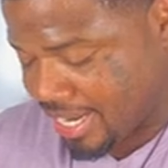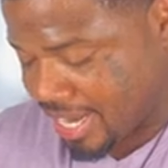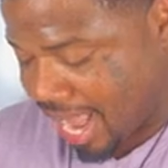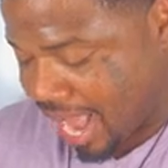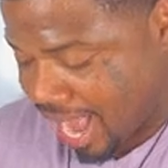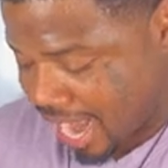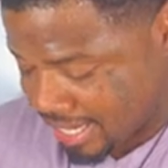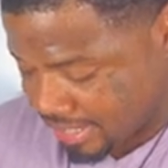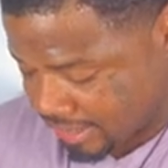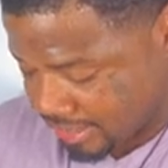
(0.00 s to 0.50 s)

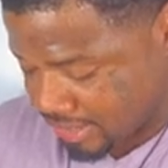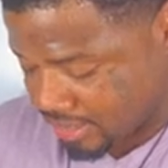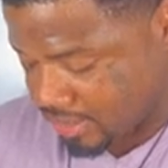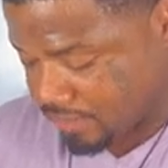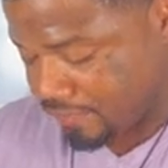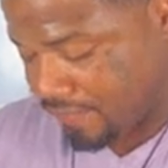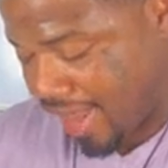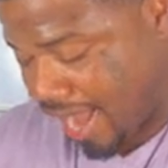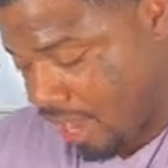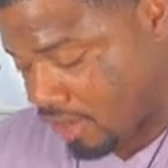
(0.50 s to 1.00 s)
islands
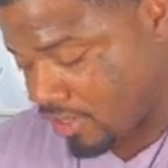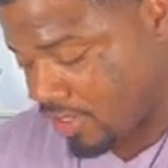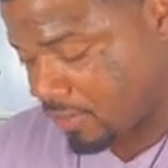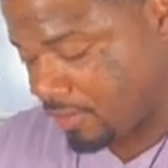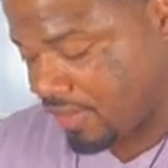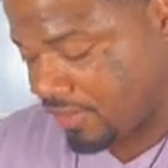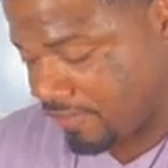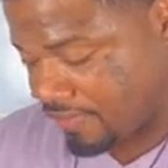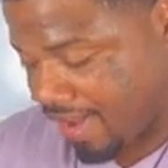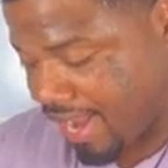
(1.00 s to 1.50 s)
found to
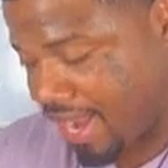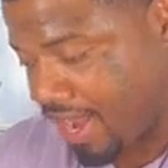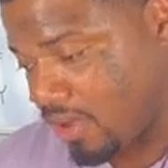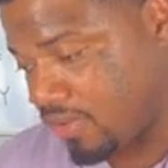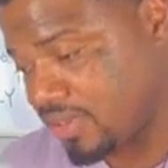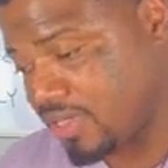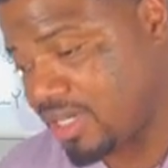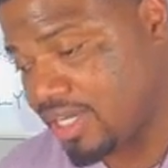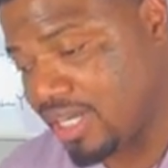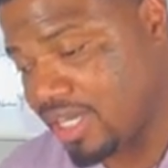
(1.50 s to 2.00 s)
be
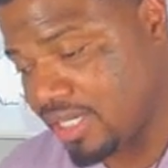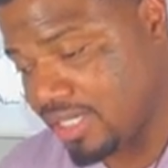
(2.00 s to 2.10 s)
found